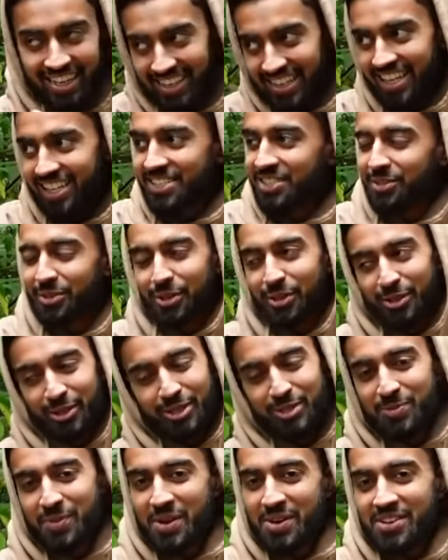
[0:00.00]
it gets you little
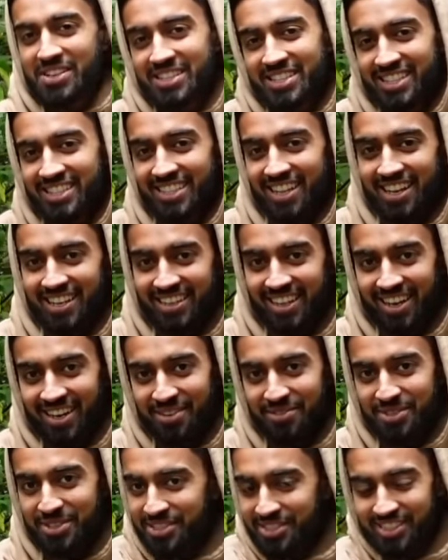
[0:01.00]
experiences like
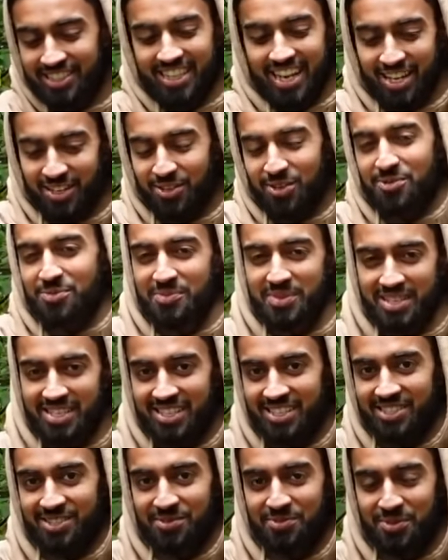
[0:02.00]
that where you just end up
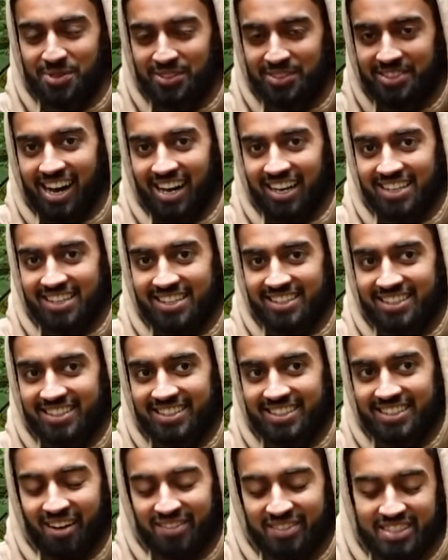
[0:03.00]
meeting someone. And
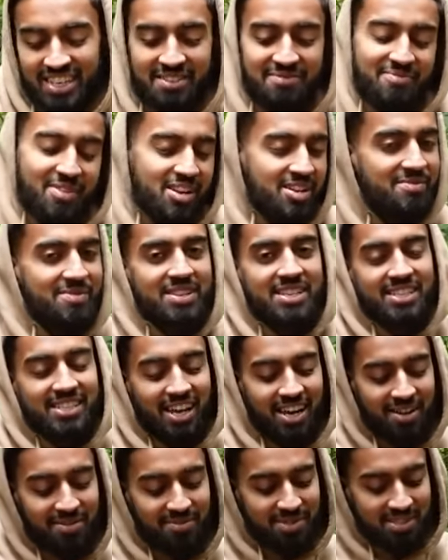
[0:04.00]
I've said many, many
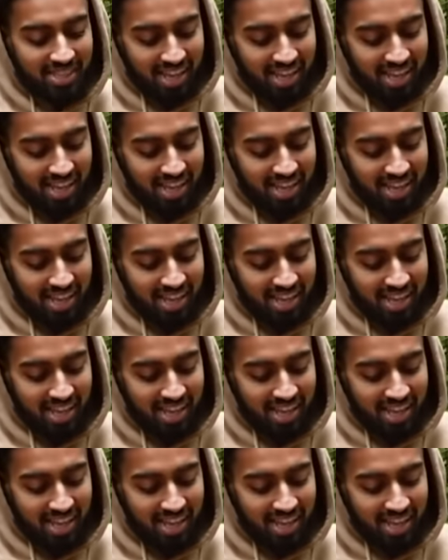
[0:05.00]
times